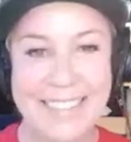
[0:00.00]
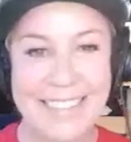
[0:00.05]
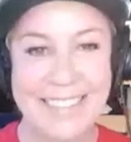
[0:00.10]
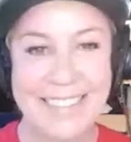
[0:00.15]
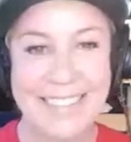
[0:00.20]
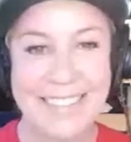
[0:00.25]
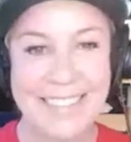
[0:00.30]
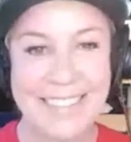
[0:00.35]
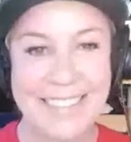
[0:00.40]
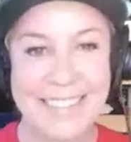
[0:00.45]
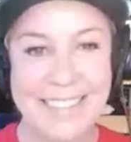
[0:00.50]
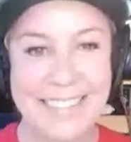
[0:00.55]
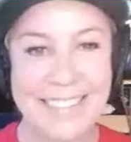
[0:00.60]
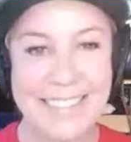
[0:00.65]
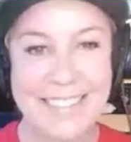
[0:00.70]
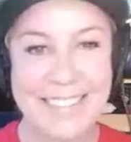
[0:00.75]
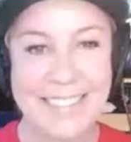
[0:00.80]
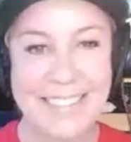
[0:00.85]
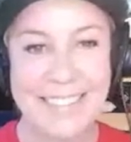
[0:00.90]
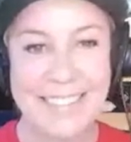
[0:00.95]

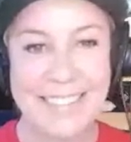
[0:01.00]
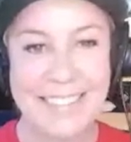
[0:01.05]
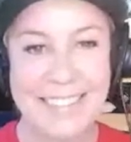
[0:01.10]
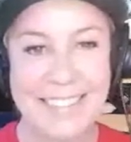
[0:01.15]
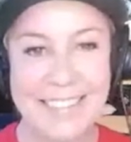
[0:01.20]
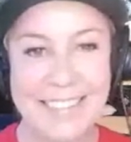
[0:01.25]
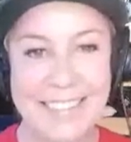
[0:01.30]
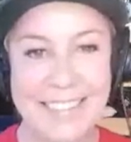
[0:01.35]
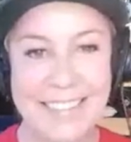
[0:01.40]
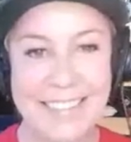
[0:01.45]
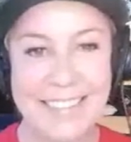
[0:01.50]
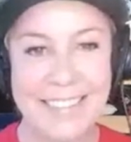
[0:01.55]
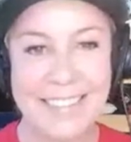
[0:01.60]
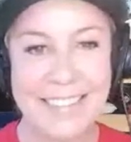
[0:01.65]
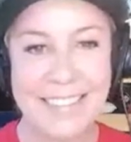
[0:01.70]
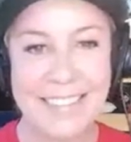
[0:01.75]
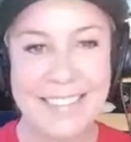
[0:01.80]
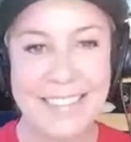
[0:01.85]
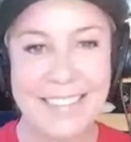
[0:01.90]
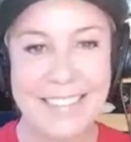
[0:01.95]

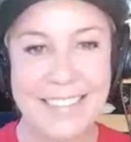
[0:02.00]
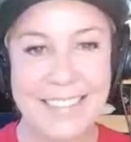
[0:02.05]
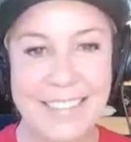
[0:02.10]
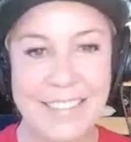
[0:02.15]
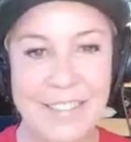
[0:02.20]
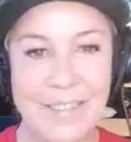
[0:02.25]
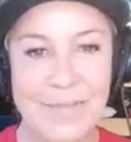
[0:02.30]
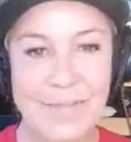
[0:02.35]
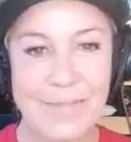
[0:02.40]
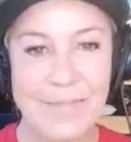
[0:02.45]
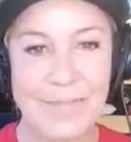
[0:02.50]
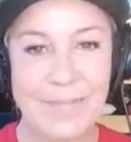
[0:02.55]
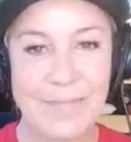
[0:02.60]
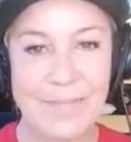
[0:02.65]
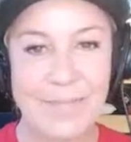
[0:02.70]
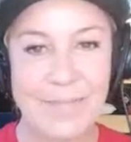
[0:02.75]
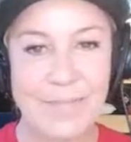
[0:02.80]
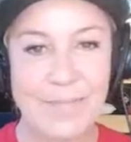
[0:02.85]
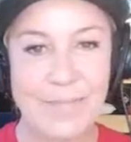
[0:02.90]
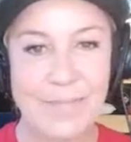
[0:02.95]

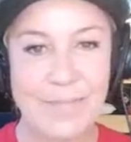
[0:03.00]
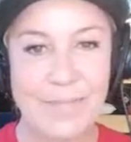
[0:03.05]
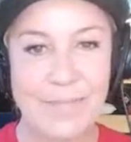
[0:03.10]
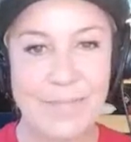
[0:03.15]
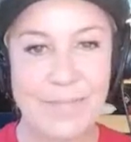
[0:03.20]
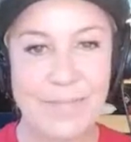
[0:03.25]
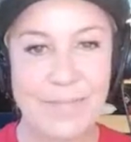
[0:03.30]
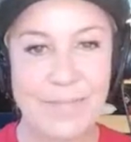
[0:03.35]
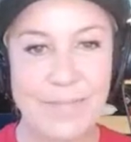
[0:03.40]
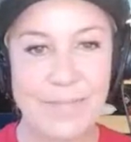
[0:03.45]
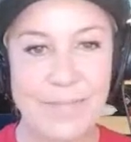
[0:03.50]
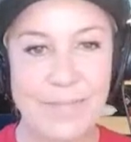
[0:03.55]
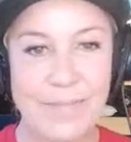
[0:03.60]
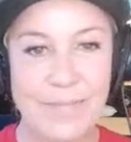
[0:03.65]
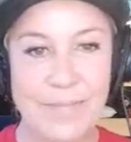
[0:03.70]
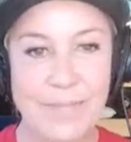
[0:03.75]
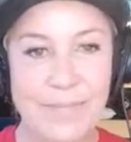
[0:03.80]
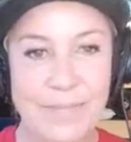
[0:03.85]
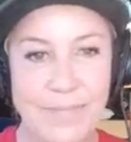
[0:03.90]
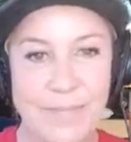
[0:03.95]

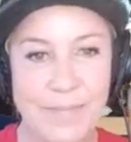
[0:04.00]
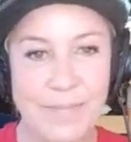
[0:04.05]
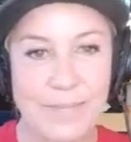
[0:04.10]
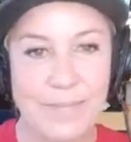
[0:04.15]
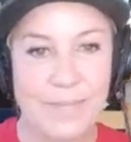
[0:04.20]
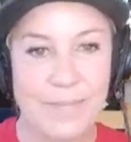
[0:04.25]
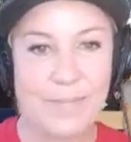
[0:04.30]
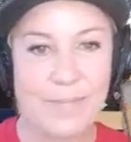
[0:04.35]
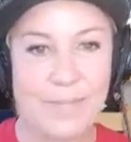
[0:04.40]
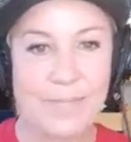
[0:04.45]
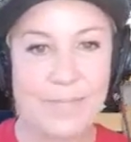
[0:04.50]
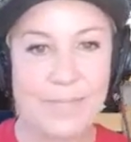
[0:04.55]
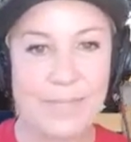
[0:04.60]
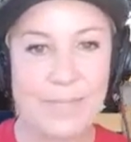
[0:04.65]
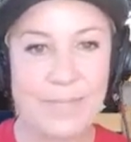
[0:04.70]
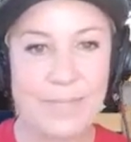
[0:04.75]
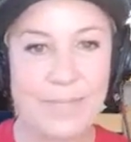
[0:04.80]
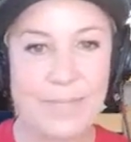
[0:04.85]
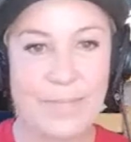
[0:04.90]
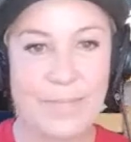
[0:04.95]

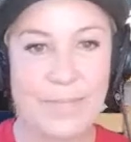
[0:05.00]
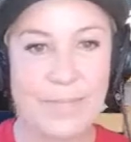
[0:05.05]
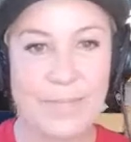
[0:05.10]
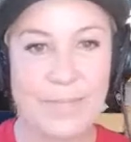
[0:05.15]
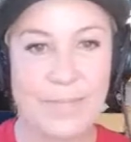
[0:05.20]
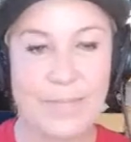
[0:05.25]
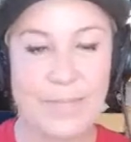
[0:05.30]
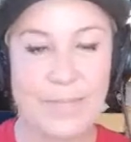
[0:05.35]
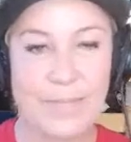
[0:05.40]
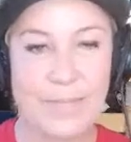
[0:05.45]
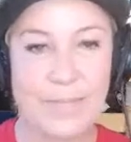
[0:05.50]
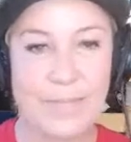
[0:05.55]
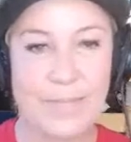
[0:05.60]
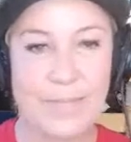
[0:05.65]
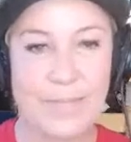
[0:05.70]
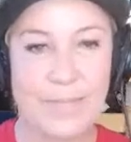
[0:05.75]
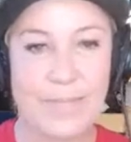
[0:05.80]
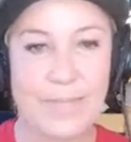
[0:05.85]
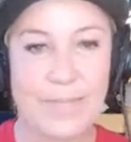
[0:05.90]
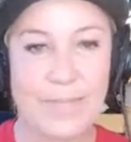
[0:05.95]

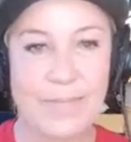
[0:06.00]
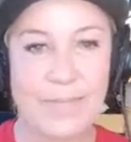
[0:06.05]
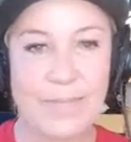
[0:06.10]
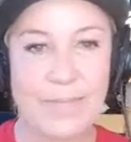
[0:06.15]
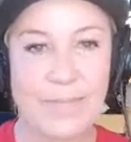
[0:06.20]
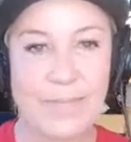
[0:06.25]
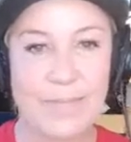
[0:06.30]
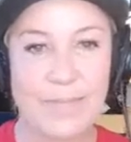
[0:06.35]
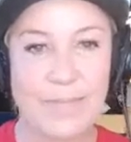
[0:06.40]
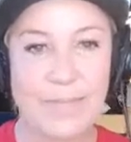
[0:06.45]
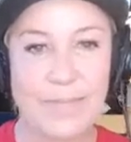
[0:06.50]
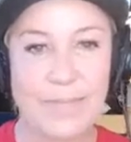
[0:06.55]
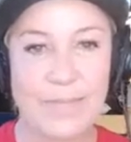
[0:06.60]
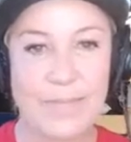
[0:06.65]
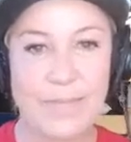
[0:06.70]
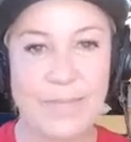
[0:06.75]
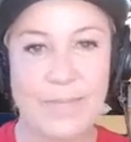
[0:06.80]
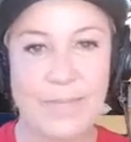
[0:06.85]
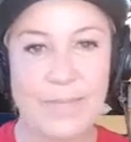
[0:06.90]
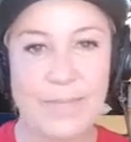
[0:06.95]

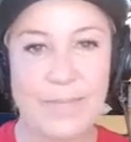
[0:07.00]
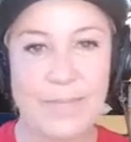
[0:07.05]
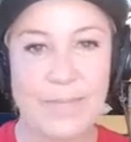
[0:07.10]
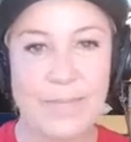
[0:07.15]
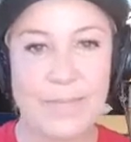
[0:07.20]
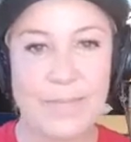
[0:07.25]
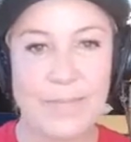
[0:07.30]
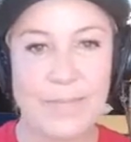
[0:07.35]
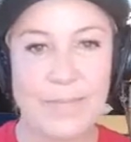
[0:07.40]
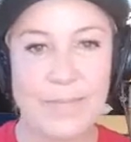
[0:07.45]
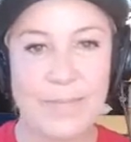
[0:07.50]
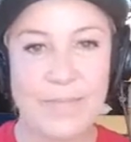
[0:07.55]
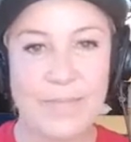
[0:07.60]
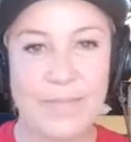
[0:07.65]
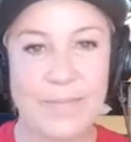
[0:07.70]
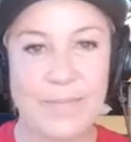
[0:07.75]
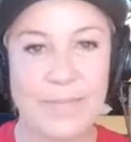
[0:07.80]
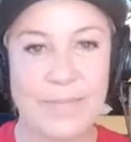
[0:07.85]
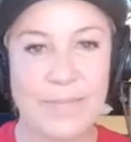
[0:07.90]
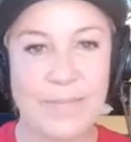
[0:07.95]
This person isn't speaking.